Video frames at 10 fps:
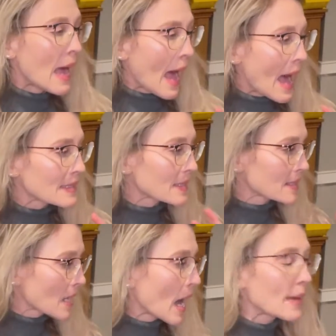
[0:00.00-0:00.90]
has
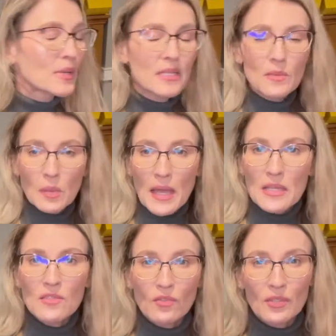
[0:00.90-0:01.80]
its time and its
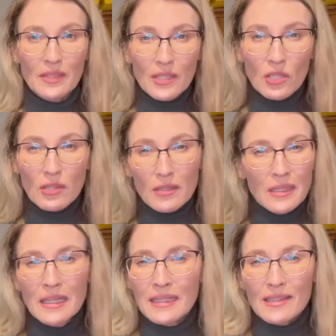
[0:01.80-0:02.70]
place for little
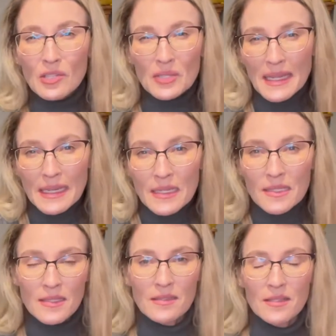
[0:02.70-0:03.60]

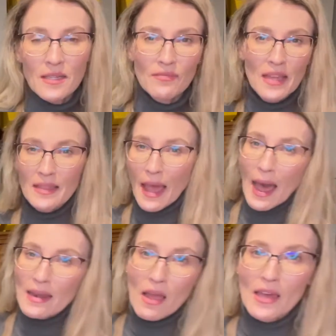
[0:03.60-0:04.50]
nicks and stuff like
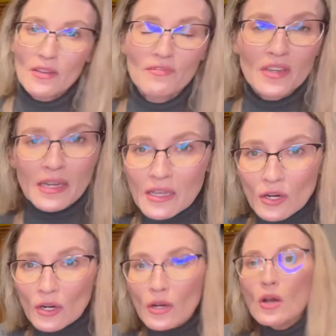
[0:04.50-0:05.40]
that out of
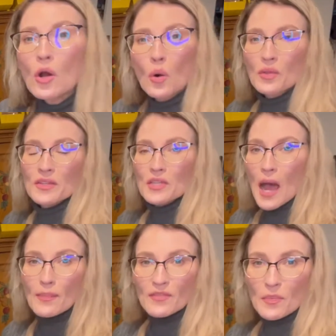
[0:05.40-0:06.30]
veneer or the top of a